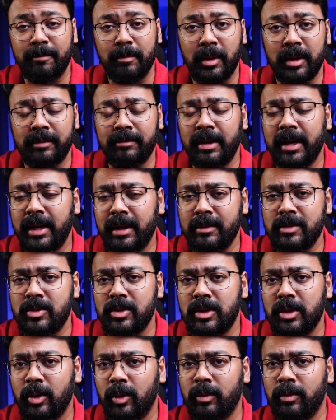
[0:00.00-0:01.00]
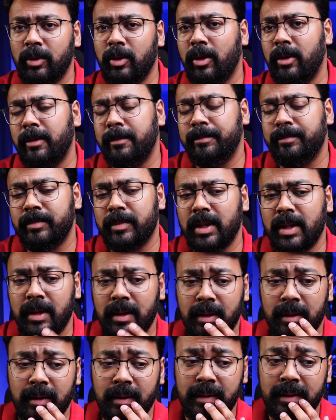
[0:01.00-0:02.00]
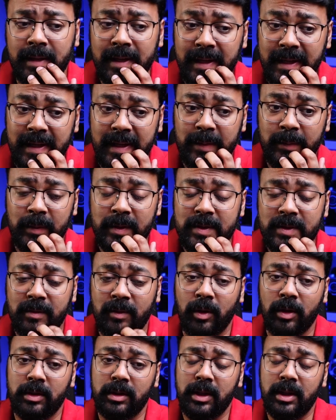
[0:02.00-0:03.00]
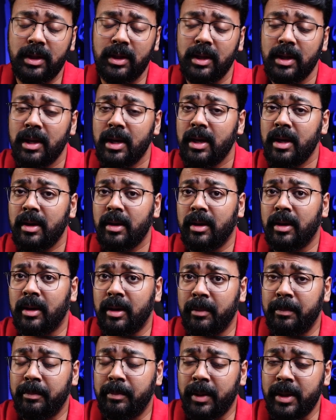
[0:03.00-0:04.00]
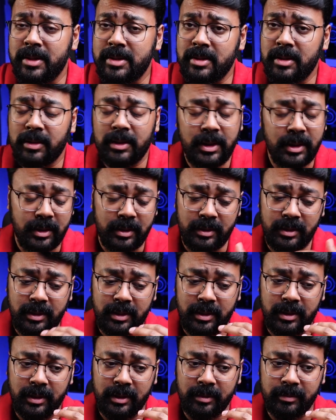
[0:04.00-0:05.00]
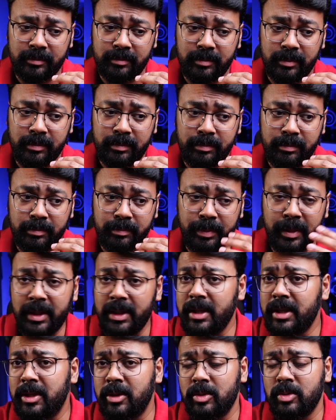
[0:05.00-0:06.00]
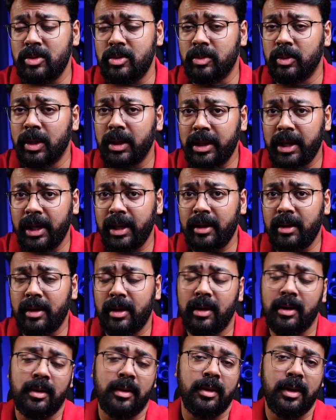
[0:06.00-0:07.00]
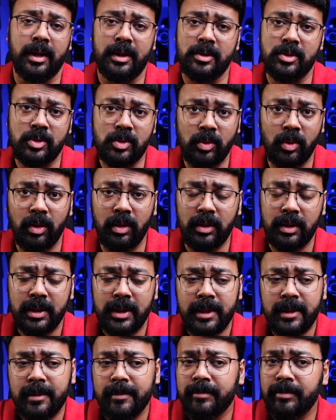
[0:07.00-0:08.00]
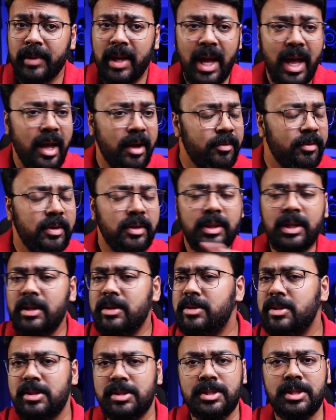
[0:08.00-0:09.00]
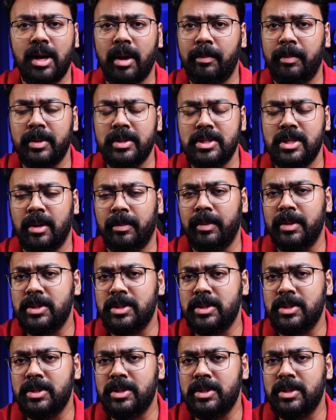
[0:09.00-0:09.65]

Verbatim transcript: But when it comes to the overall uh, detail, once you've got the uh, present, the the um, PEQs working uh, and so on, everything just sharpens up.